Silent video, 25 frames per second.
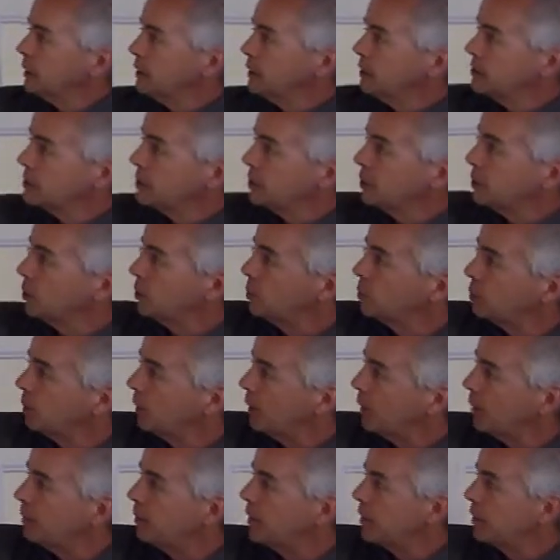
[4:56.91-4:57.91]
So
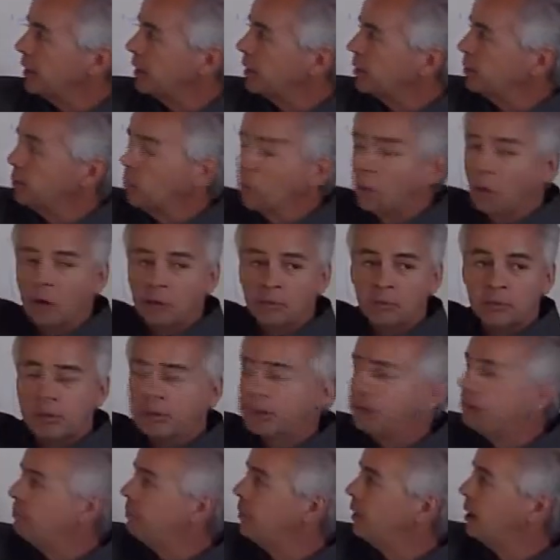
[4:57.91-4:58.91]
I think Norm
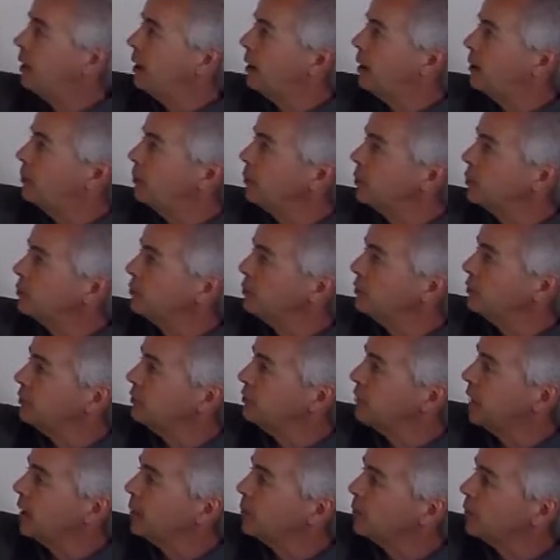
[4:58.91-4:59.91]
did most of the
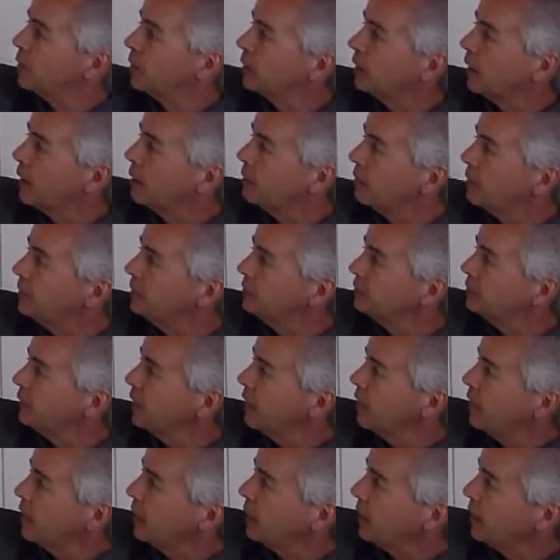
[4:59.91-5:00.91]
design work on this,
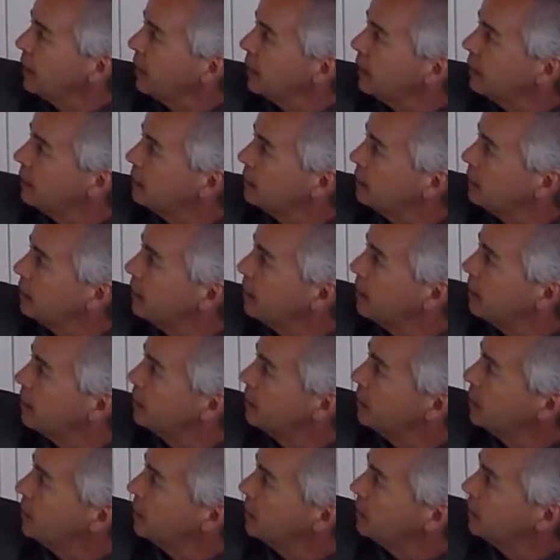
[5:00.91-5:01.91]
and
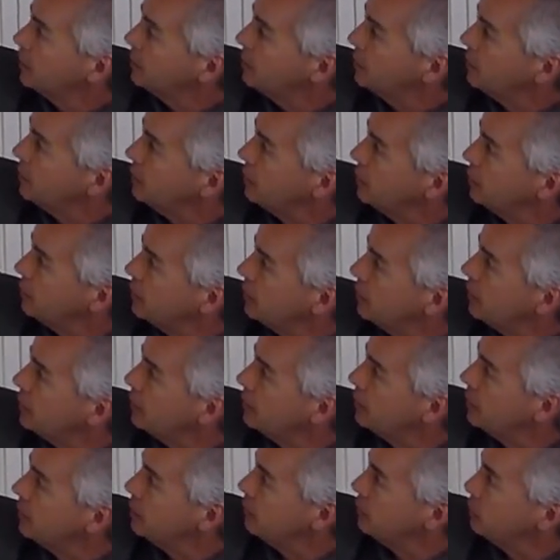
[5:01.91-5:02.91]

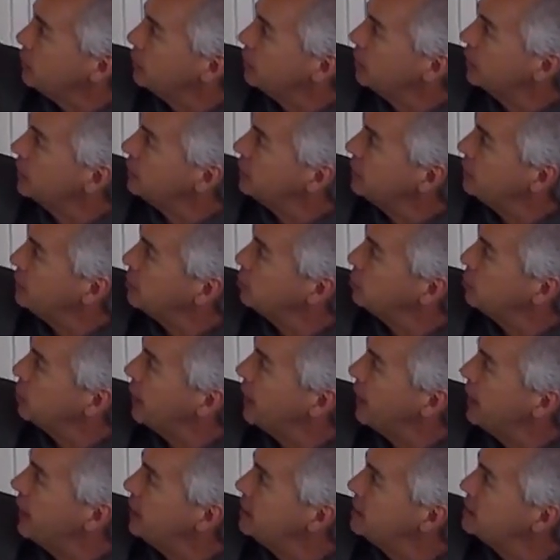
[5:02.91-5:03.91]
if you look at these
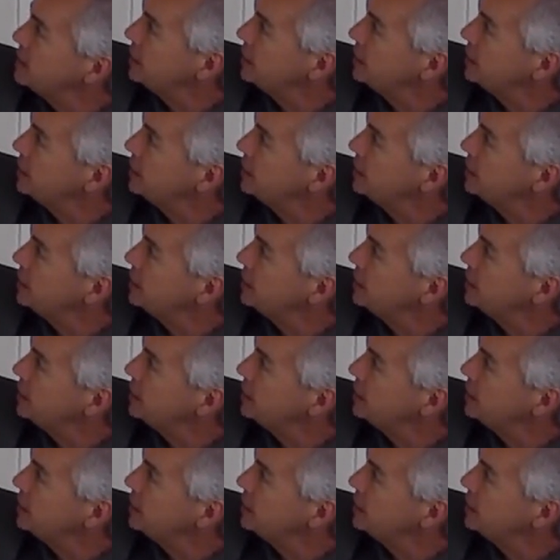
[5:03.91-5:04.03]
blades